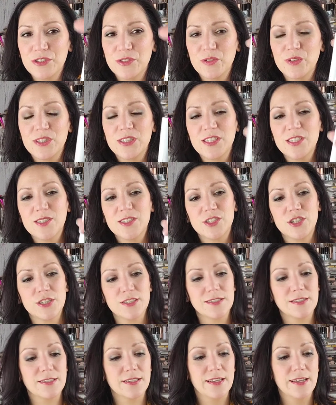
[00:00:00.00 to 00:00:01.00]
So this is
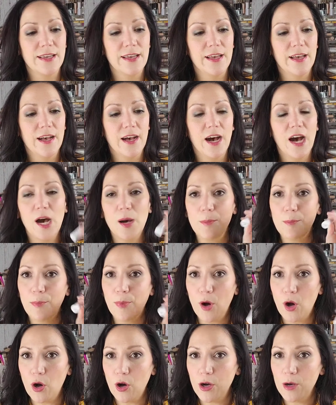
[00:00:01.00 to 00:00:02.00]
just a
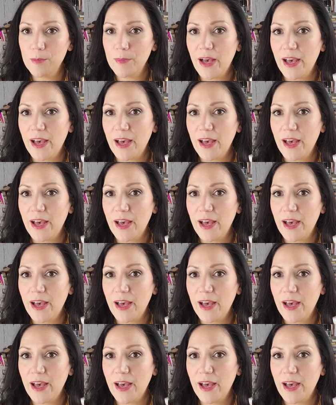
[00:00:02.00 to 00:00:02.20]
balm.